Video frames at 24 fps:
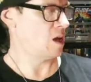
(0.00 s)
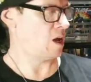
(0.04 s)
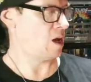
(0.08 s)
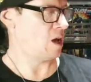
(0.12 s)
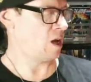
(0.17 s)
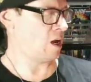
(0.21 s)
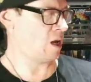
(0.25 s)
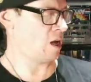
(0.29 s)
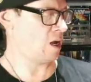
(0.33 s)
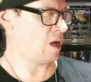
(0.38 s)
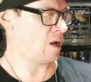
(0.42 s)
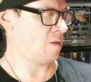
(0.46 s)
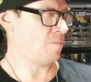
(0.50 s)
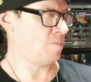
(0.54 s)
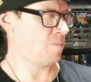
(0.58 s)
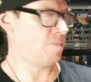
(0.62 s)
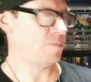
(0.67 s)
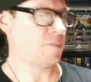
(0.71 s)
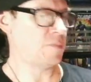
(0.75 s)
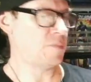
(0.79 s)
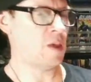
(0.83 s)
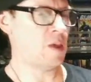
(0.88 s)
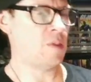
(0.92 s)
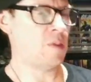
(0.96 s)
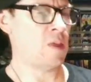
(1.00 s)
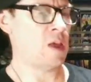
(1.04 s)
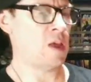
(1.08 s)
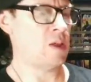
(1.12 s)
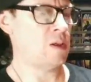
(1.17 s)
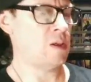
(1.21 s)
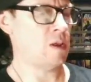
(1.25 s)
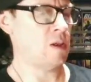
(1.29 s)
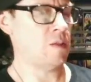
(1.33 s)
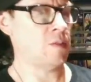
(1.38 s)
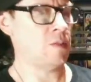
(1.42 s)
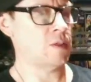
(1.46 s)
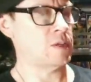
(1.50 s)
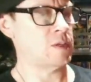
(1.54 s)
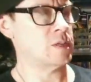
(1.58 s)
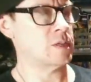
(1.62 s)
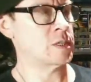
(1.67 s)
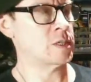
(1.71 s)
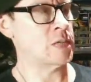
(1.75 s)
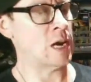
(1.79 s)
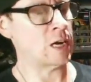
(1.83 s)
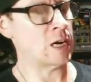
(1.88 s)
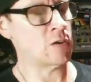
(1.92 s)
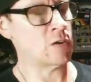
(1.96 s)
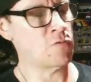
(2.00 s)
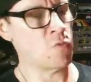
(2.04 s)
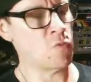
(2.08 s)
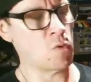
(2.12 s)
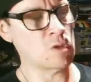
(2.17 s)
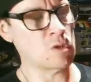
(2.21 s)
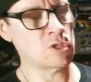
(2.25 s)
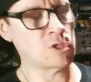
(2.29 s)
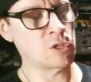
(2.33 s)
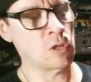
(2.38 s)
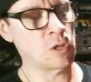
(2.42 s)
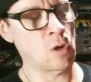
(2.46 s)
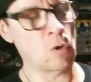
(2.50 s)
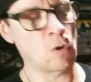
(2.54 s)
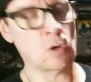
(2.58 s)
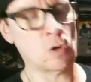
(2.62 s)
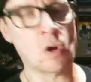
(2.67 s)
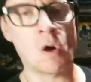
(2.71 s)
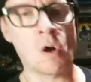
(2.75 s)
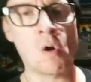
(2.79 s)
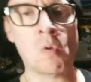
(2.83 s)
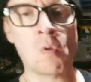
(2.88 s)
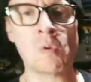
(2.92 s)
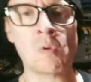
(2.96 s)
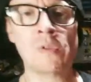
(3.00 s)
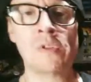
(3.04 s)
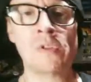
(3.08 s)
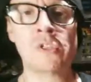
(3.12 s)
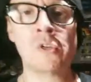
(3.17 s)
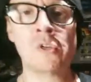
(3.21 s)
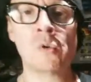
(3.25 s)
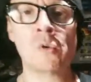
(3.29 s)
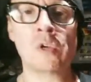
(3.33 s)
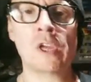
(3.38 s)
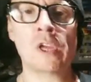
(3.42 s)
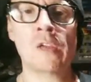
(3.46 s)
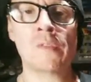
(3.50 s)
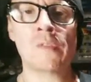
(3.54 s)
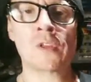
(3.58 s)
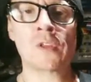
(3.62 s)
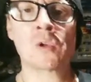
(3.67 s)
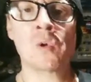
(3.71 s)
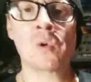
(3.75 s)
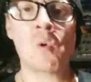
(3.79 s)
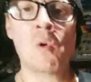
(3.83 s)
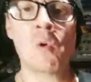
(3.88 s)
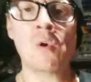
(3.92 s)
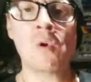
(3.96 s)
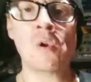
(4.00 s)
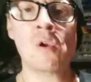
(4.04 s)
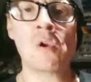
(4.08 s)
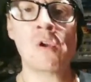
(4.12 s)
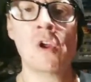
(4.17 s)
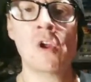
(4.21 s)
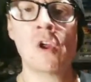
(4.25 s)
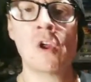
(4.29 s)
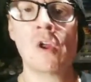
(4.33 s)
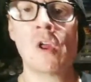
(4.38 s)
And then Tiger Force logo with Duke in the corner.